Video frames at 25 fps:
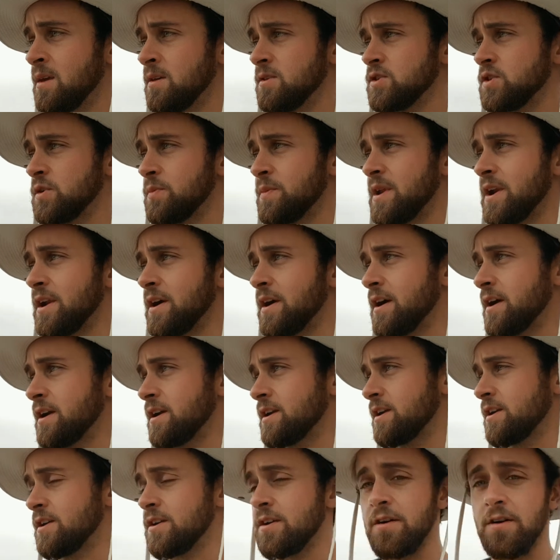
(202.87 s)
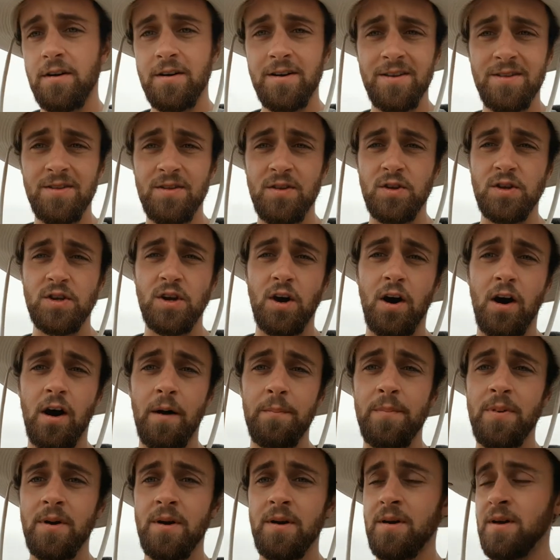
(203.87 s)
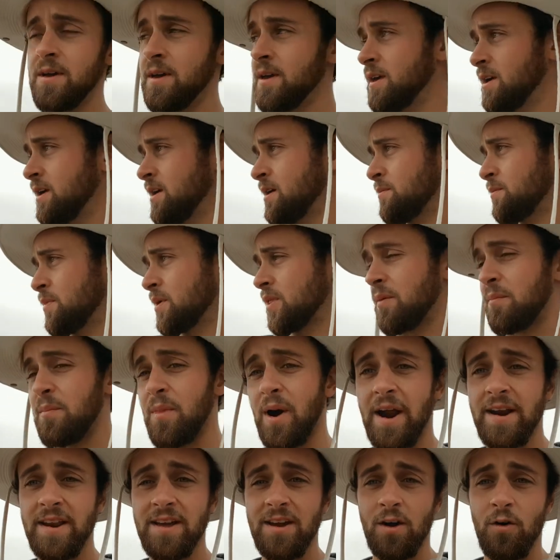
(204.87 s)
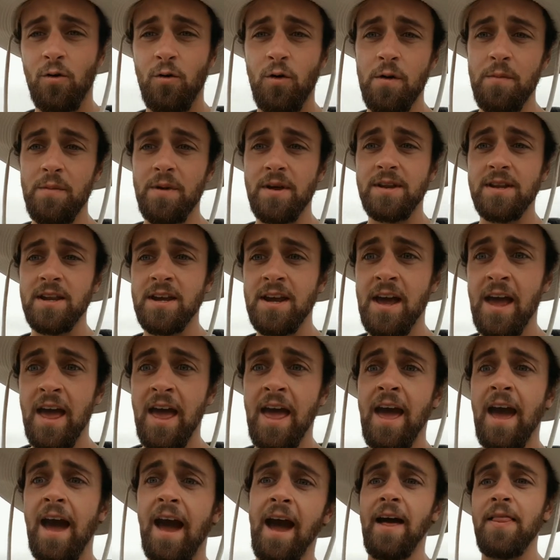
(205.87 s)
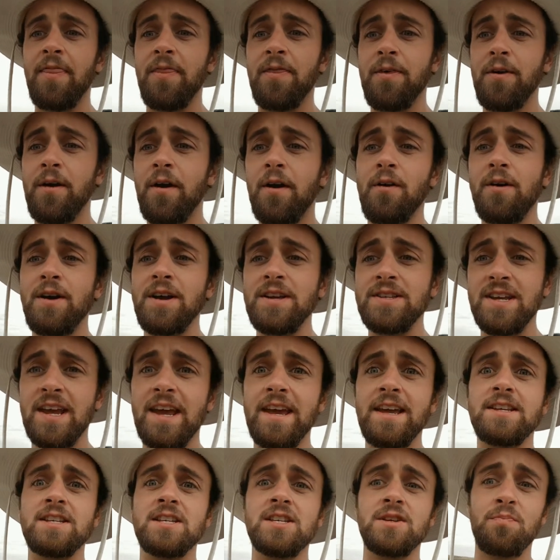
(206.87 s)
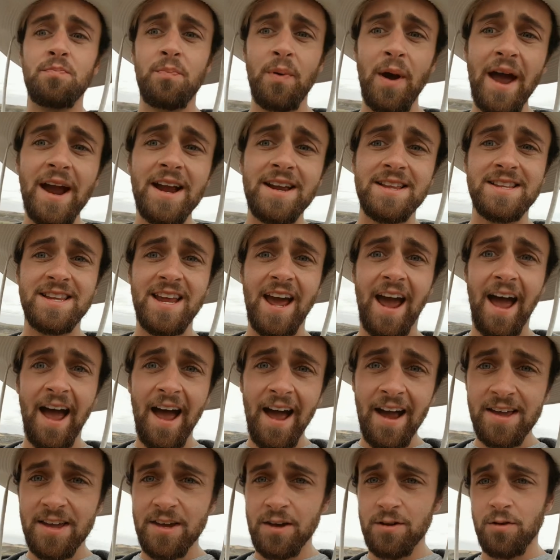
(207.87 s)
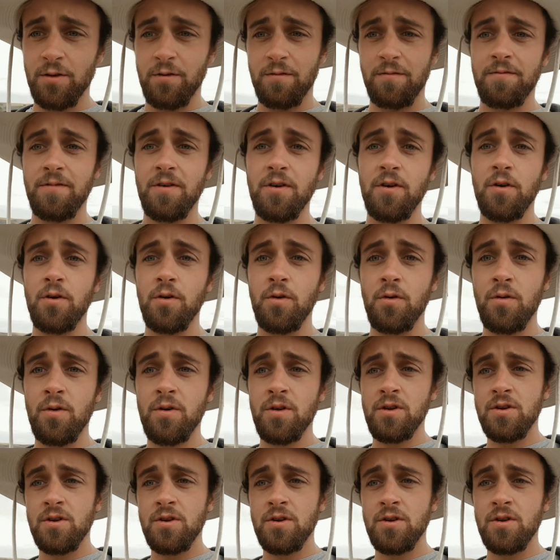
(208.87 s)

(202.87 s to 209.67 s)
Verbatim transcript: So I'm at a hike here, the top, by the mining equipment. And there is a spectacular view.